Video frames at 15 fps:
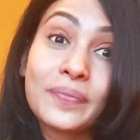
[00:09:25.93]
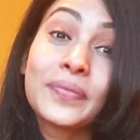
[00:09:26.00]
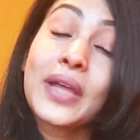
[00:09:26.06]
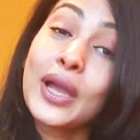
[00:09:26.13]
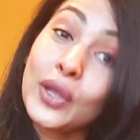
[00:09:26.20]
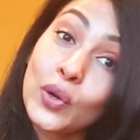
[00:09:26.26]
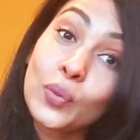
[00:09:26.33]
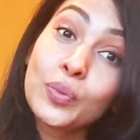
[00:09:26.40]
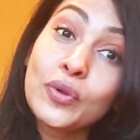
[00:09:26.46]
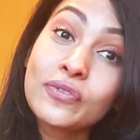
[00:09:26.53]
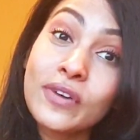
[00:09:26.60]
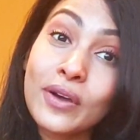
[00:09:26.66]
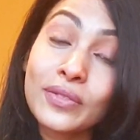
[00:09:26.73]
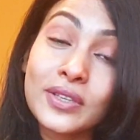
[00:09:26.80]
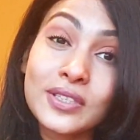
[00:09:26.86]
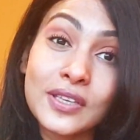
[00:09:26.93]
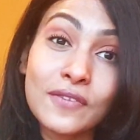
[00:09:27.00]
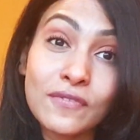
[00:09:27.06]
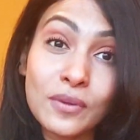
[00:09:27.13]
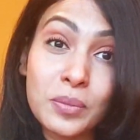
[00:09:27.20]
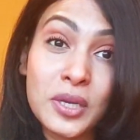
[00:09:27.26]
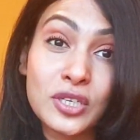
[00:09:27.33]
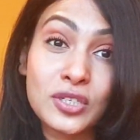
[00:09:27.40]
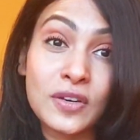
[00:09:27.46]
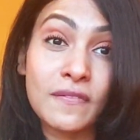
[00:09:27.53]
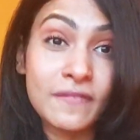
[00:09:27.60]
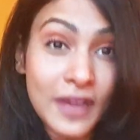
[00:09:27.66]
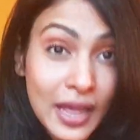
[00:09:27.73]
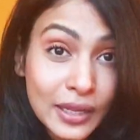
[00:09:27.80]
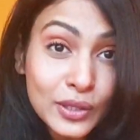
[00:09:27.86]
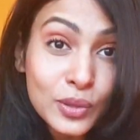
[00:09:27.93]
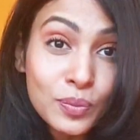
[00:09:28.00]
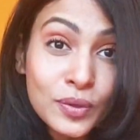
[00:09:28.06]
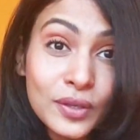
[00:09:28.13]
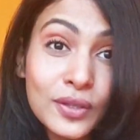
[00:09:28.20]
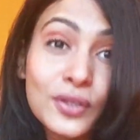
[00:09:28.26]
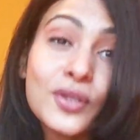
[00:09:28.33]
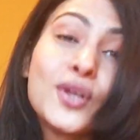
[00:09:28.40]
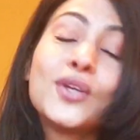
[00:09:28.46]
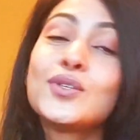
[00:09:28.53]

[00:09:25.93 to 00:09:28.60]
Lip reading: I hope you found this information valuable,